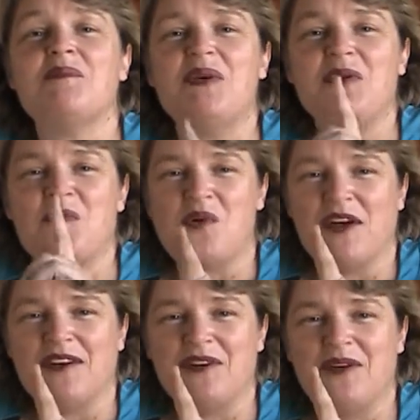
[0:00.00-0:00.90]
be
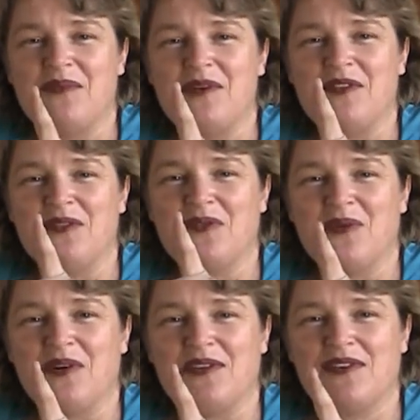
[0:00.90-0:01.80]
one with your
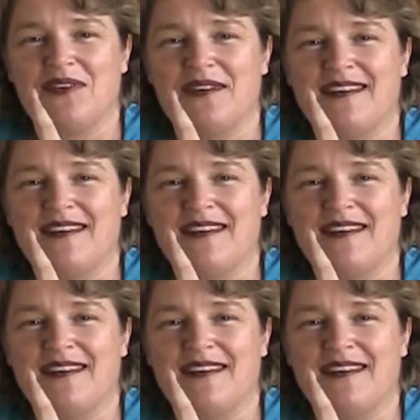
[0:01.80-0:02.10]
horse.